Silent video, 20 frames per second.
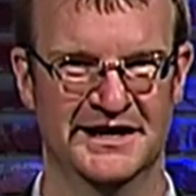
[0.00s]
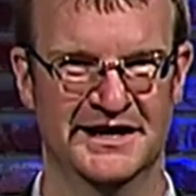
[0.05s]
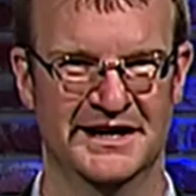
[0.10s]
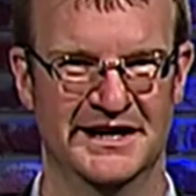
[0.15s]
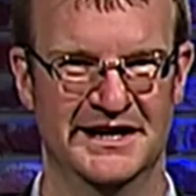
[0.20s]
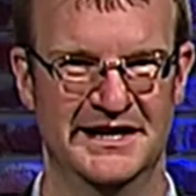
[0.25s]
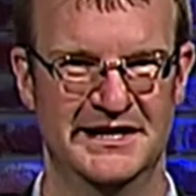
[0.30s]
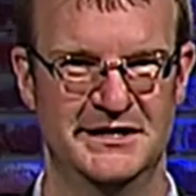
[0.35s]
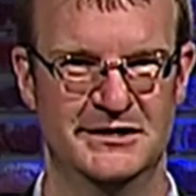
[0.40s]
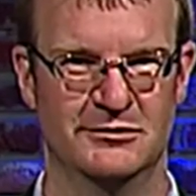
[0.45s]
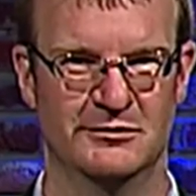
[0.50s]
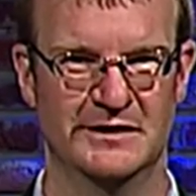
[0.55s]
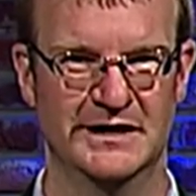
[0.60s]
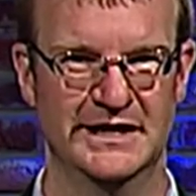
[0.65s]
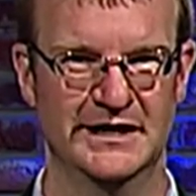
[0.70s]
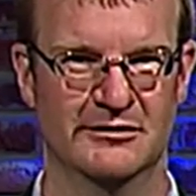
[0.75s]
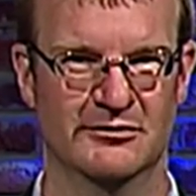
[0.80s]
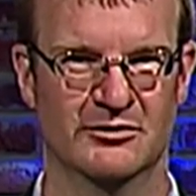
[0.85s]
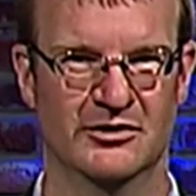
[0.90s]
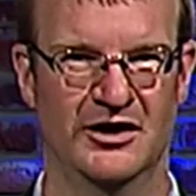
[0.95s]
Each
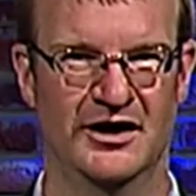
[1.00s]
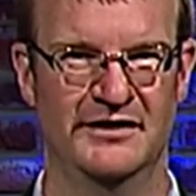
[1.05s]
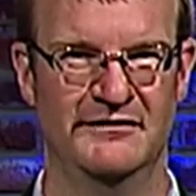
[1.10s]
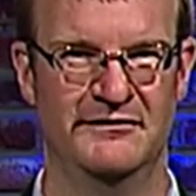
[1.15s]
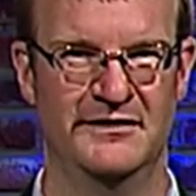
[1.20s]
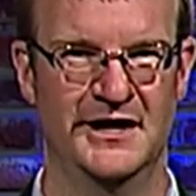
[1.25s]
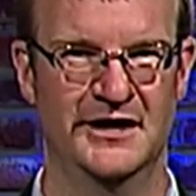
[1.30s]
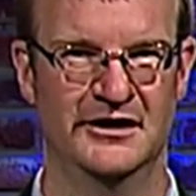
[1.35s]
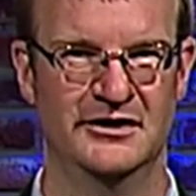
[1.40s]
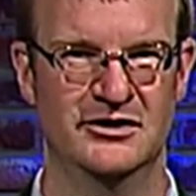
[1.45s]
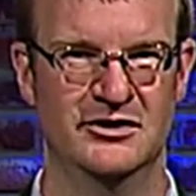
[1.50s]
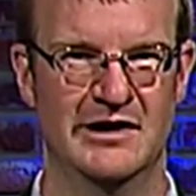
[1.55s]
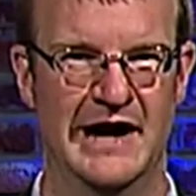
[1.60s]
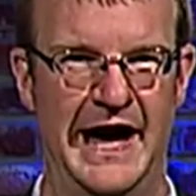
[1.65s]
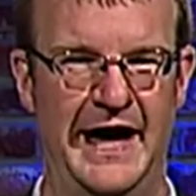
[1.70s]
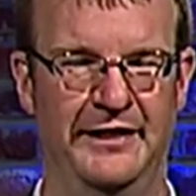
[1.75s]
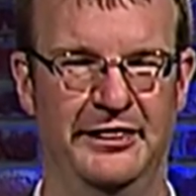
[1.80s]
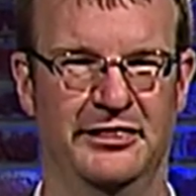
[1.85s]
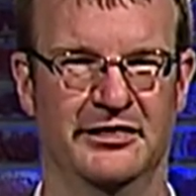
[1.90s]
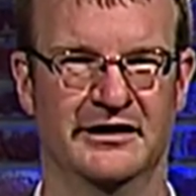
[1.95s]
week, we'll unveil a new
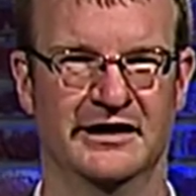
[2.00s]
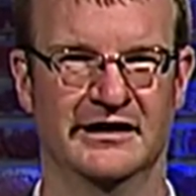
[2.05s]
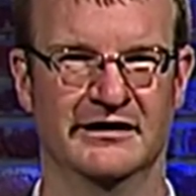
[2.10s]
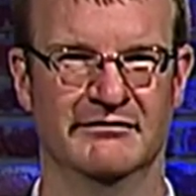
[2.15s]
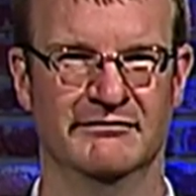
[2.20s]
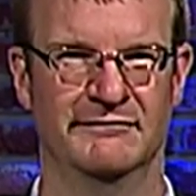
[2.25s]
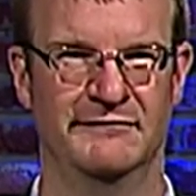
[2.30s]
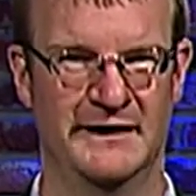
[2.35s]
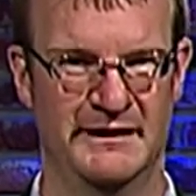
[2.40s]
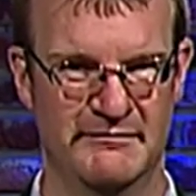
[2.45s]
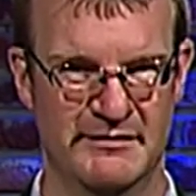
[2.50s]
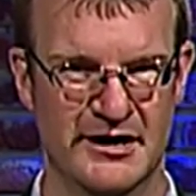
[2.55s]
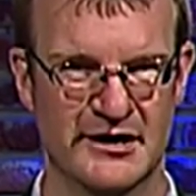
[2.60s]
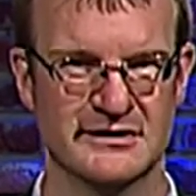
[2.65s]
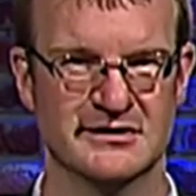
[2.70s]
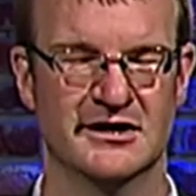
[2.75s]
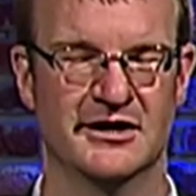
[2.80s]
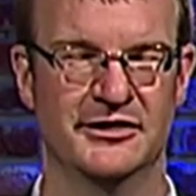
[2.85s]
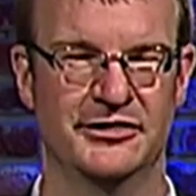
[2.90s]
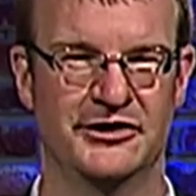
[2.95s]
athlete, females
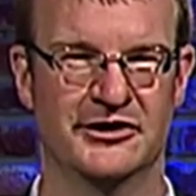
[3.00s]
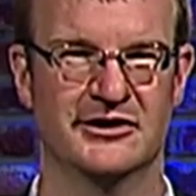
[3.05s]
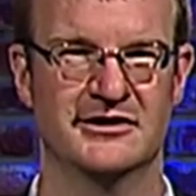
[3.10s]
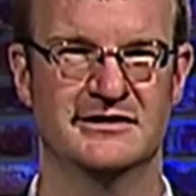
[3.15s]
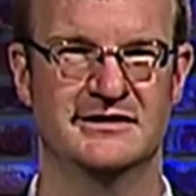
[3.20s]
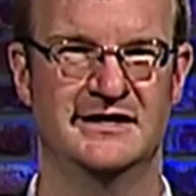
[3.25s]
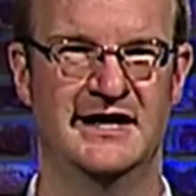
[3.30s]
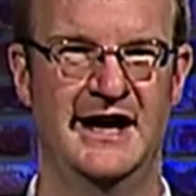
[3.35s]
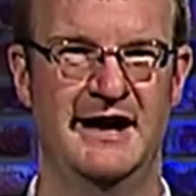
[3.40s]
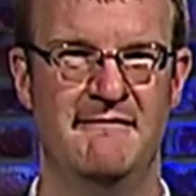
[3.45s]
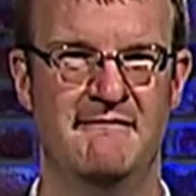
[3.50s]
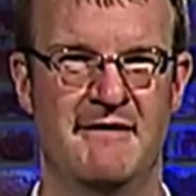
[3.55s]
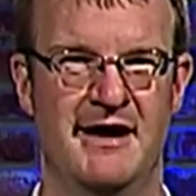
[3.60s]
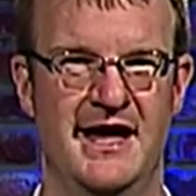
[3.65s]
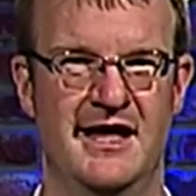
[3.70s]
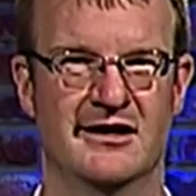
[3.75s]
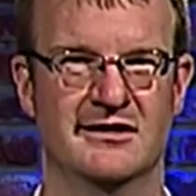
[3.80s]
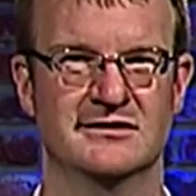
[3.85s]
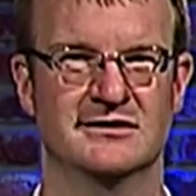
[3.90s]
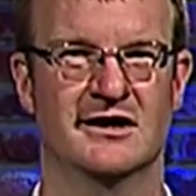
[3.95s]
on Thursday,
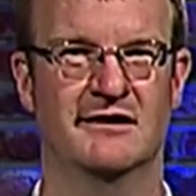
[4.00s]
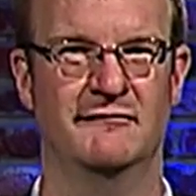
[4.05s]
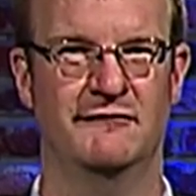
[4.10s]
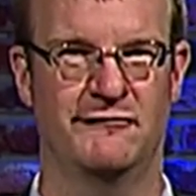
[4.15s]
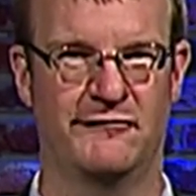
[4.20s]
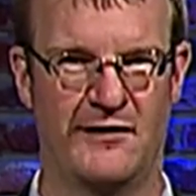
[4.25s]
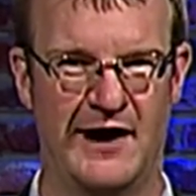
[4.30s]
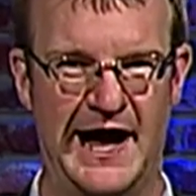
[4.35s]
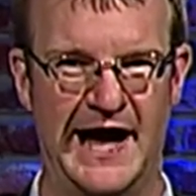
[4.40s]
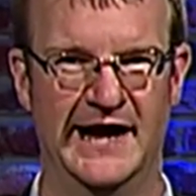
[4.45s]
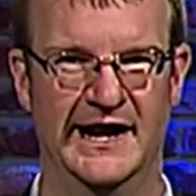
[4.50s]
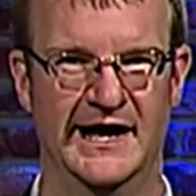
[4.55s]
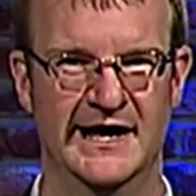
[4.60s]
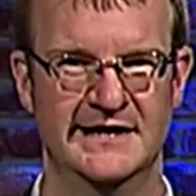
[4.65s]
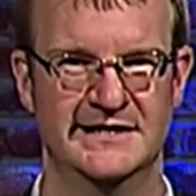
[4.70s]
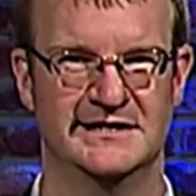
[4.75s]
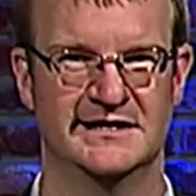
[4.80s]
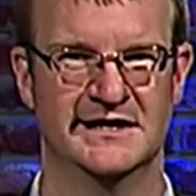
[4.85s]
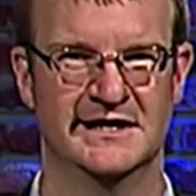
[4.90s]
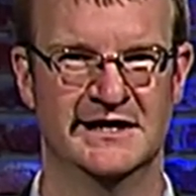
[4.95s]
males on
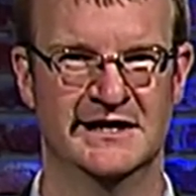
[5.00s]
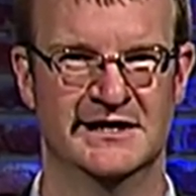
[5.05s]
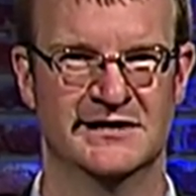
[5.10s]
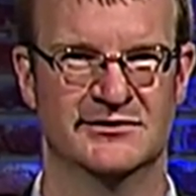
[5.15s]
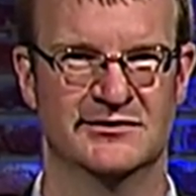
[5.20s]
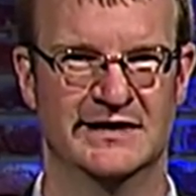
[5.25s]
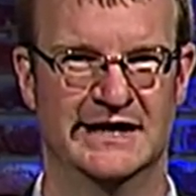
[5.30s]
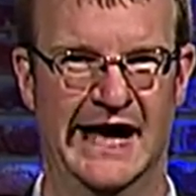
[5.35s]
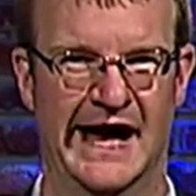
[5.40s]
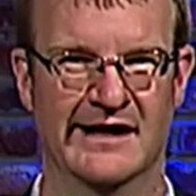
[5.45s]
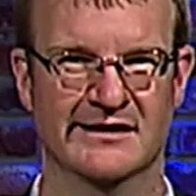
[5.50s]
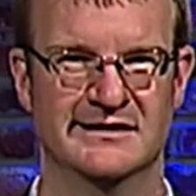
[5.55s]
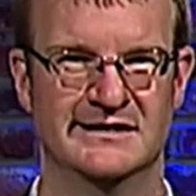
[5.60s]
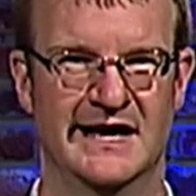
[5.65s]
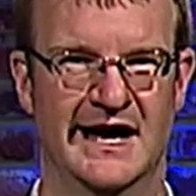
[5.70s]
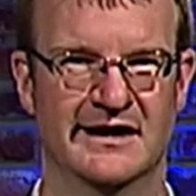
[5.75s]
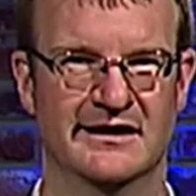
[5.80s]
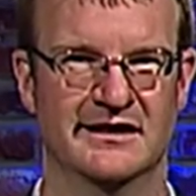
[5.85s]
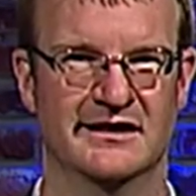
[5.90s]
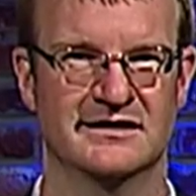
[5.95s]
Fridays, so we count
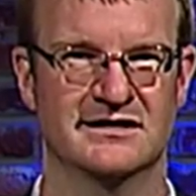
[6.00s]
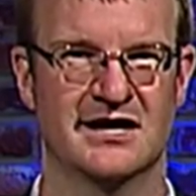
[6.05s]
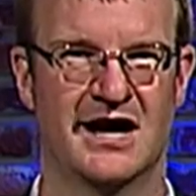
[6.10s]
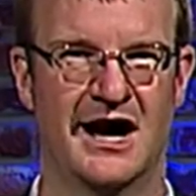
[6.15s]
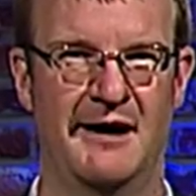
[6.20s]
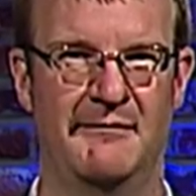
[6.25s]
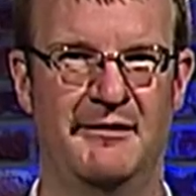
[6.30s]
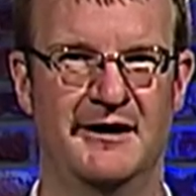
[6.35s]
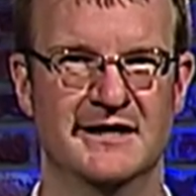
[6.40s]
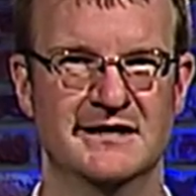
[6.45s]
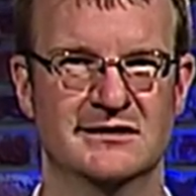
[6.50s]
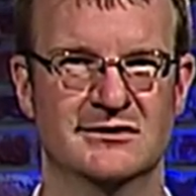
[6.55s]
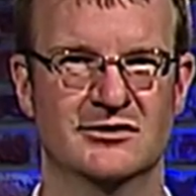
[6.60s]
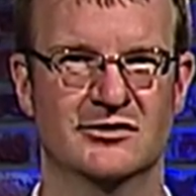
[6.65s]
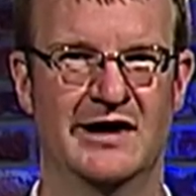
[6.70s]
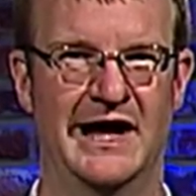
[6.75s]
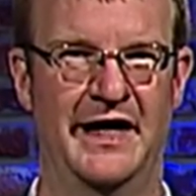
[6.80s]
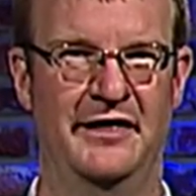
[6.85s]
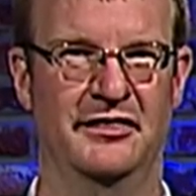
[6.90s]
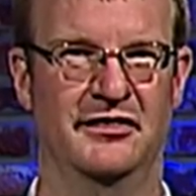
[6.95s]
down to the top high school
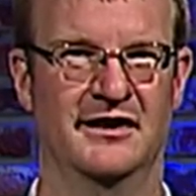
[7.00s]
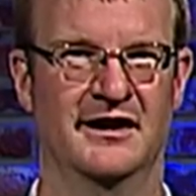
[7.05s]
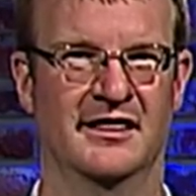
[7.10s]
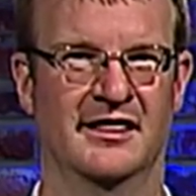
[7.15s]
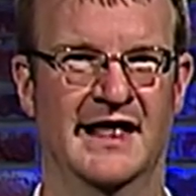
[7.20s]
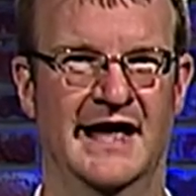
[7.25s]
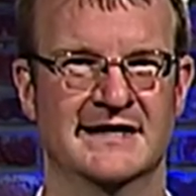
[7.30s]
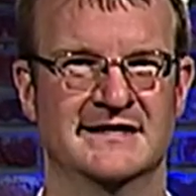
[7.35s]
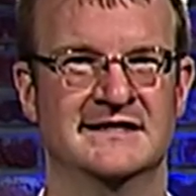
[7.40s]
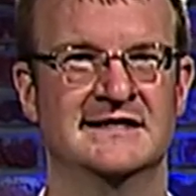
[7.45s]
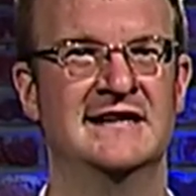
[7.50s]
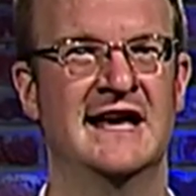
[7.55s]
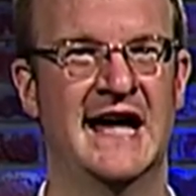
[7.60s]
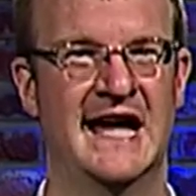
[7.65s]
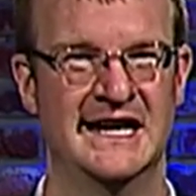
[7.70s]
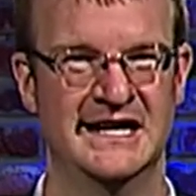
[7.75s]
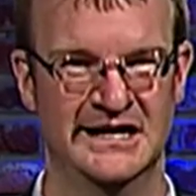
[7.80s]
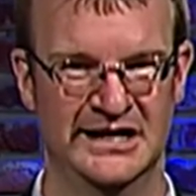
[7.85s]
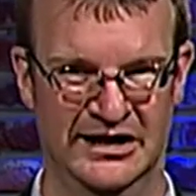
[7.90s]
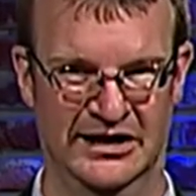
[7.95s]
athlete of the last
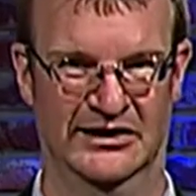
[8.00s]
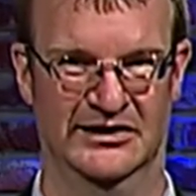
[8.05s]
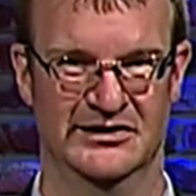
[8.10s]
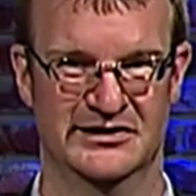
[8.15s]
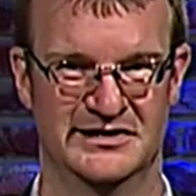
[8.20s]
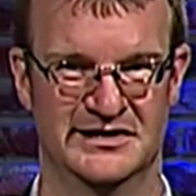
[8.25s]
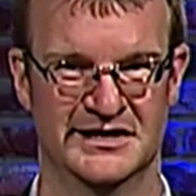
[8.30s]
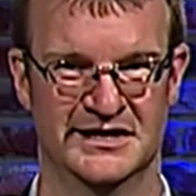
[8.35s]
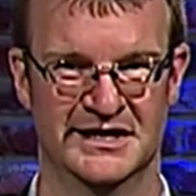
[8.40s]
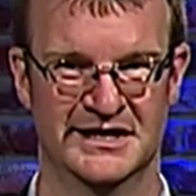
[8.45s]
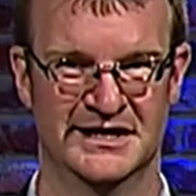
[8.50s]
10 years.